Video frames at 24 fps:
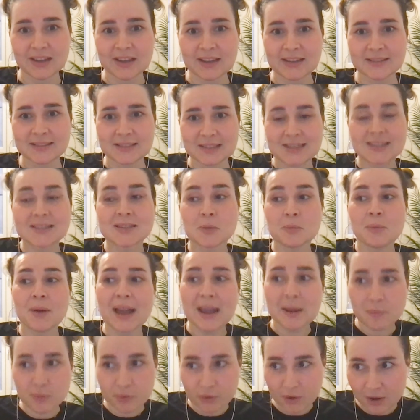This is a
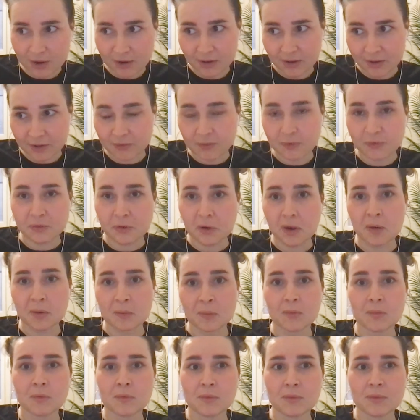byproduct
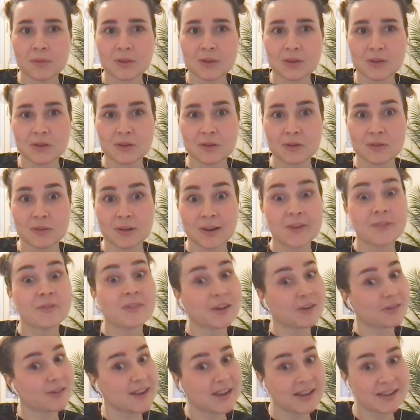from a
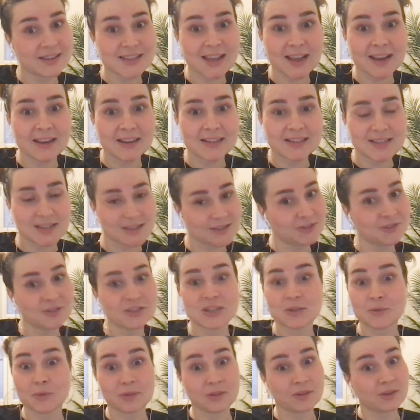very exciting
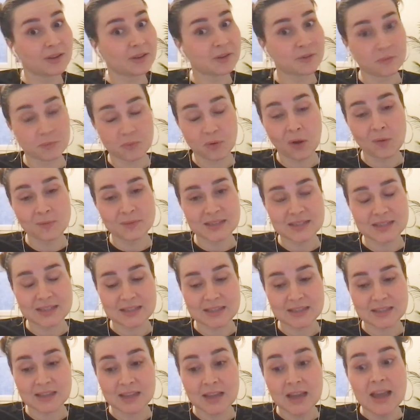technology with a lot of
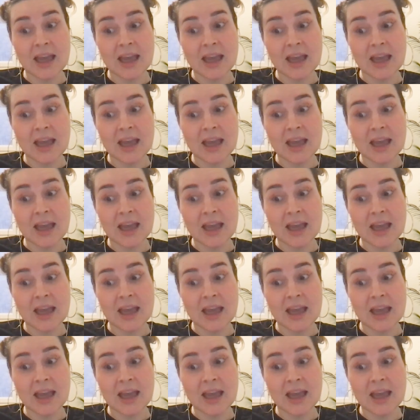promises